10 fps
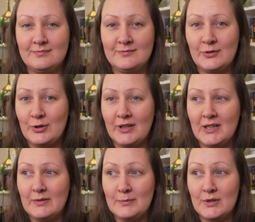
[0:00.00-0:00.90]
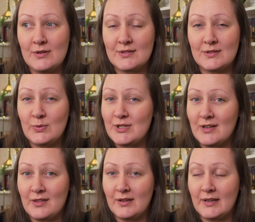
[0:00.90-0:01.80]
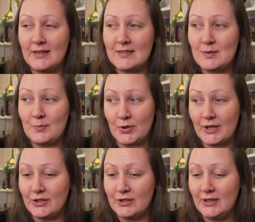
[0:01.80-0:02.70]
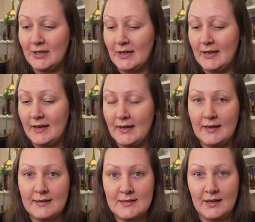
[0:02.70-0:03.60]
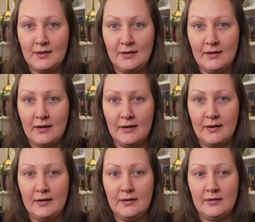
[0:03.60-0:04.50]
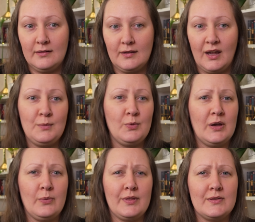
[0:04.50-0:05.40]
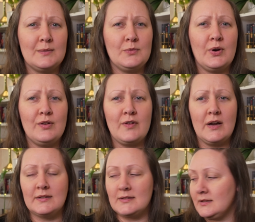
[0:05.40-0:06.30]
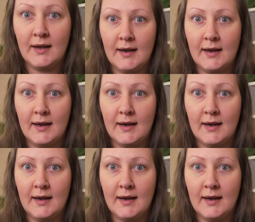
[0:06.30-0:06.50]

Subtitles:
for 11 books, which I think is pretty good, and I think I came away with some great finds.